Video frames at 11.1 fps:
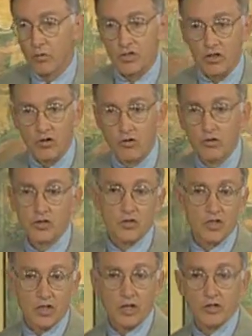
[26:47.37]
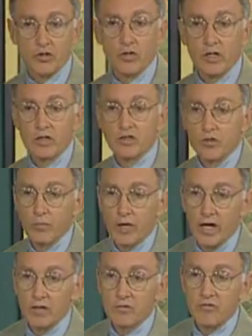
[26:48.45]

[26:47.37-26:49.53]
was a crucial century in Tibet